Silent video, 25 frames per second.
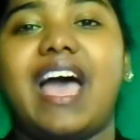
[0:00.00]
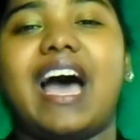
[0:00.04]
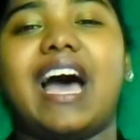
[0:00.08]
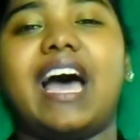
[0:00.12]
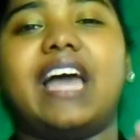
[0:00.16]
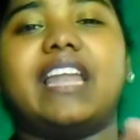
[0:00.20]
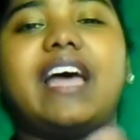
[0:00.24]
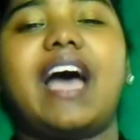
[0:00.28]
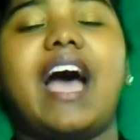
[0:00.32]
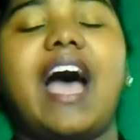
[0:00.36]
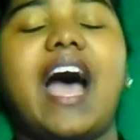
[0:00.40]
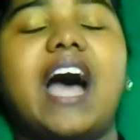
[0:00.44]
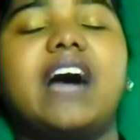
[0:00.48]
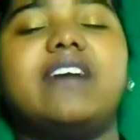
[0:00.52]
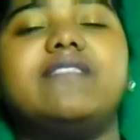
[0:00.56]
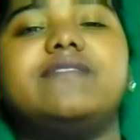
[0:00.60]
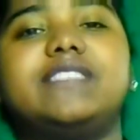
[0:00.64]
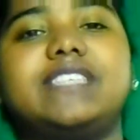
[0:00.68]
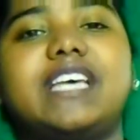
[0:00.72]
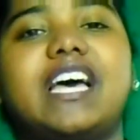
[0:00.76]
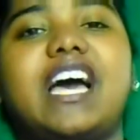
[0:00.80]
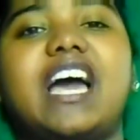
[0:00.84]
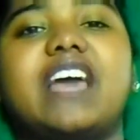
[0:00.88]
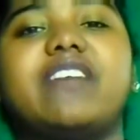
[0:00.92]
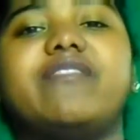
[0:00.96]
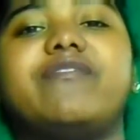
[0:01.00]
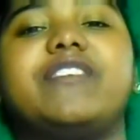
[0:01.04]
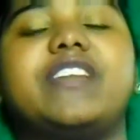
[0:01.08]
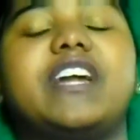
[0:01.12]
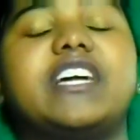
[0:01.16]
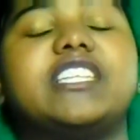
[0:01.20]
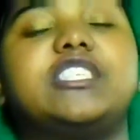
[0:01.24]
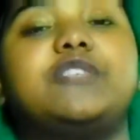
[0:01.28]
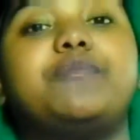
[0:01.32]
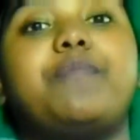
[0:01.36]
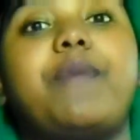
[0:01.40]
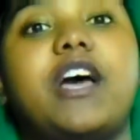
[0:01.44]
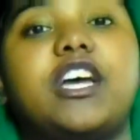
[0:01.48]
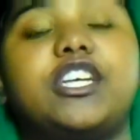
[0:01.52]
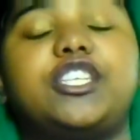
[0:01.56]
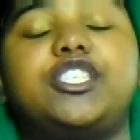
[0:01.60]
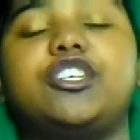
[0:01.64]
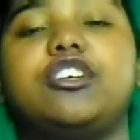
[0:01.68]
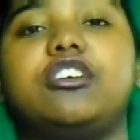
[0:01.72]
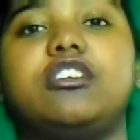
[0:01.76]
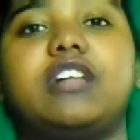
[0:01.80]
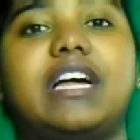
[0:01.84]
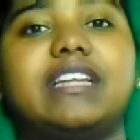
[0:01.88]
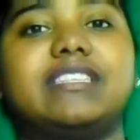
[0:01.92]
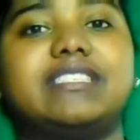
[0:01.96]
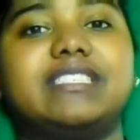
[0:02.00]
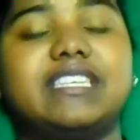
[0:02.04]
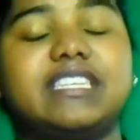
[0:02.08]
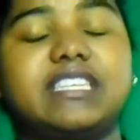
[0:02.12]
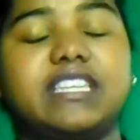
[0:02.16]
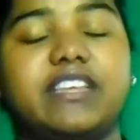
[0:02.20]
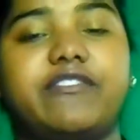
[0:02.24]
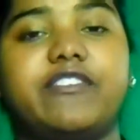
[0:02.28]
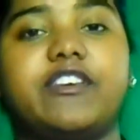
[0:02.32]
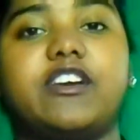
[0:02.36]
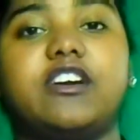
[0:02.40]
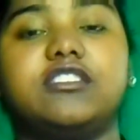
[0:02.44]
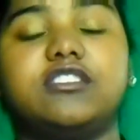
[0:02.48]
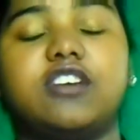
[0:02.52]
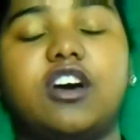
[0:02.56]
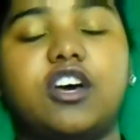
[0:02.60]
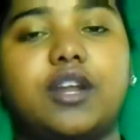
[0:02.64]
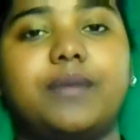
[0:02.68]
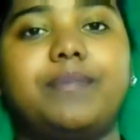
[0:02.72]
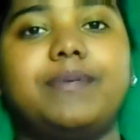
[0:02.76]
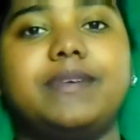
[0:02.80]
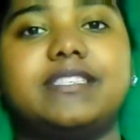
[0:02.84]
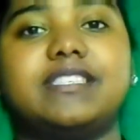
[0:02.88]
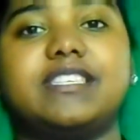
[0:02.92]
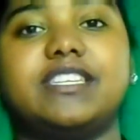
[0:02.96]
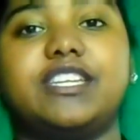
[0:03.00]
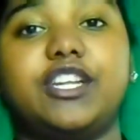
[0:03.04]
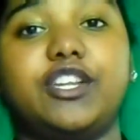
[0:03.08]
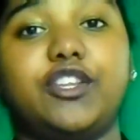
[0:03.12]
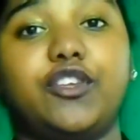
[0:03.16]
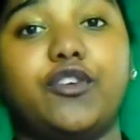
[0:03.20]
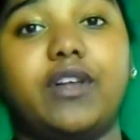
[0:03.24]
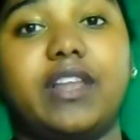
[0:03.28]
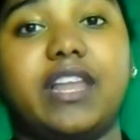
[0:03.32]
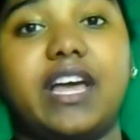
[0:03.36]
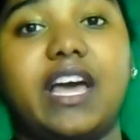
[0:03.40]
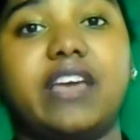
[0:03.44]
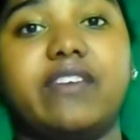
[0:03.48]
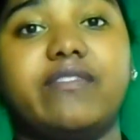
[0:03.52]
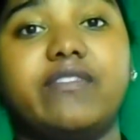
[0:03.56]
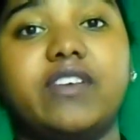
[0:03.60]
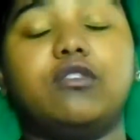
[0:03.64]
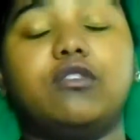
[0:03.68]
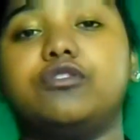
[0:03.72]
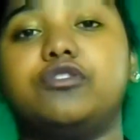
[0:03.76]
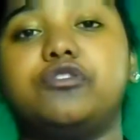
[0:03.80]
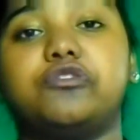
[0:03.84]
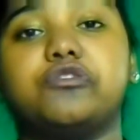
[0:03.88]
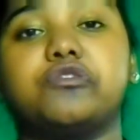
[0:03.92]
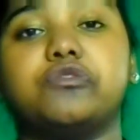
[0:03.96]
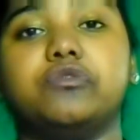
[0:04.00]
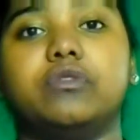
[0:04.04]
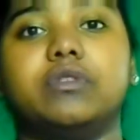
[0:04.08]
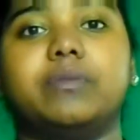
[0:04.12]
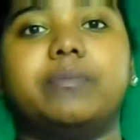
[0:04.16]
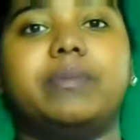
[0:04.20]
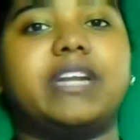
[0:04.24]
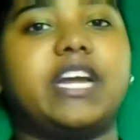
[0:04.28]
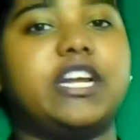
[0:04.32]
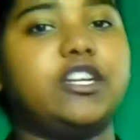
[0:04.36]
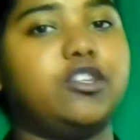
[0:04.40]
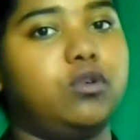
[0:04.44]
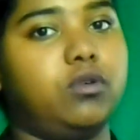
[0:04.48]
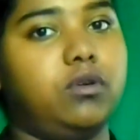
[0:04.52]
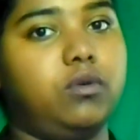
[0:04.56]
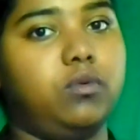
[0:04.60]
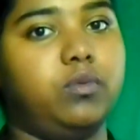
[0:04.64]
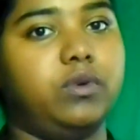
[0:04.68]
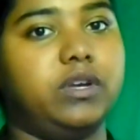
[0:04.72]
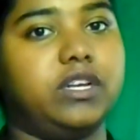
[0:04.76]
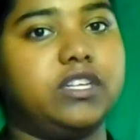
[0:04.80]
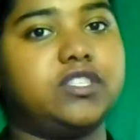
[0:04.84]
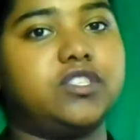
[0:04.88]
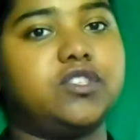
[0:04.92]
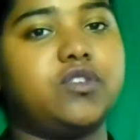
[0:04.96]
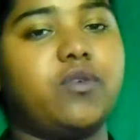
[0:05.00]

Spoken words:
and have time for that special and significant other person in your life. Go to school, but I don't work.